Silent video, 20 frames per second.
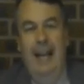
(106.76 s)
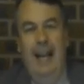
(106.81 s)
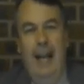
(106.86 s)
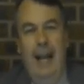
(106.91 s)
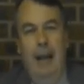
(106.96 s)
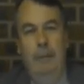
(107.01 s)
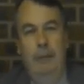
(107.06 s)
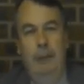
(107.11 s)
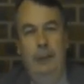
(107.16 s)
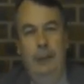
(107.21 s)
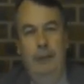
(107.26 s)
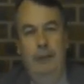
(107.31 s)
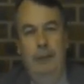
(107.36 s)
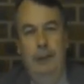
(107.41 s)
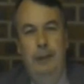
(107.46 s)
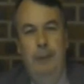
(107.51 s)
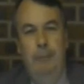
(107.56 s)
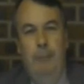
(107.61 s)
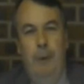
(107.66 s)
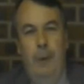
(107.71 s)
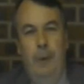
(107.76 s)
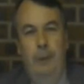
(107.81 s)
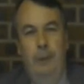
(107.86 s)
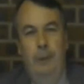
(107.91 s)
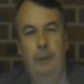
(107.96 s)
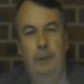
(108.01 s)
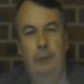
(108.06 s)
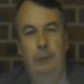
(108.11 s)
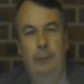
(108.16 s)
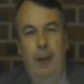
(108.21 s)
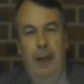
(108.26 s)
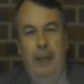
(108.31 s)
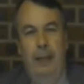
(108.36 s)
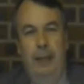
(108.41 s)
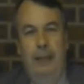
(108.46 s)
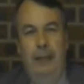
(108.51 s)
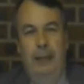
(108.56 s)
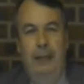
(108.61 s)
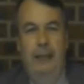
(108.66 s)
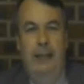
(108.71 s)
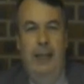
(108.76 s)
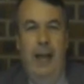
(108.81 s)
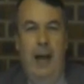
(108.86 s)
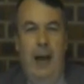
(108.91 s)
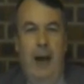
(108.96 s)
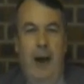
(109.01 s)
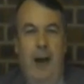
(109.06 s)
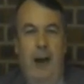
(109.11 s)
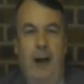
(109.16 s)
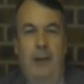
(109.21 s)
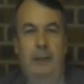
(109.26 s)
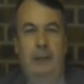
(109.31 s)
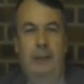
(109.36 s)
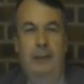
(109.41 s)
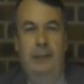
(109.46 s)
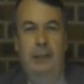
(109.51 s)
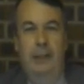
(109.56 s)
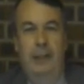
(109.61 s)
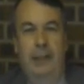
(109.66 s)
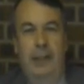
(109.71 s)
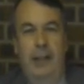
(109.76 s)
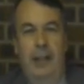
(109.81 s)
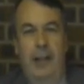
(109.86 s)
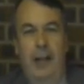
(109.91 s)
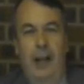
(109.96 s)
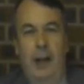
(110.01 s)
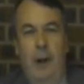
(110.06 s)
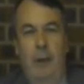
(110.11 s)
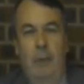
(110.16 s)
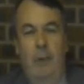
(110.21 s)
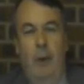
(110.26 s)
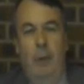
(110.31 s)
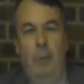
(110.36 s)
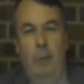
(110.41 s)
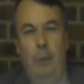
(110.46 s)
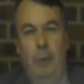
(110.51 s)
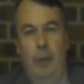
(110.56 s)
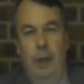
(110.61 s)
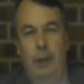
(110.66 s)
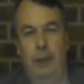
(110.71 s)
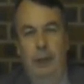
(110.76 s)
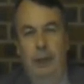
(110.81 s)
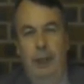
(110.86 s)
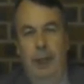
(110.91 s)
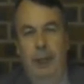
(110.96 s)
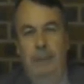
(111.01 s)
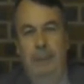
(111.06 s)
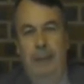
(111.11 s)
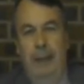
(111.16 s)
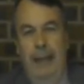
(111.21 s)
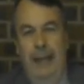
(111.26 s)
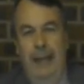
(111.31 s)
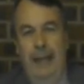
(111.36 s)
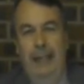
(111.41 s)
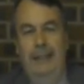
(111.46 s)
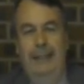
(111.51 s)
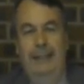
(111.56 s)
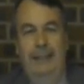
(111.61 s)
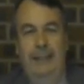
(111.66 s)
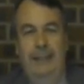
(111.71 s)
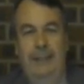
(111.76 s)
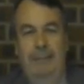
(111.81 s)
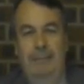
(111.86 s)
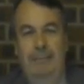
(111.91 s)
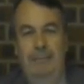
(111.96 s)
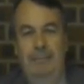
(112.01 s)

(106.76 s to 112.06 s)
How would you respond when asked what worship is?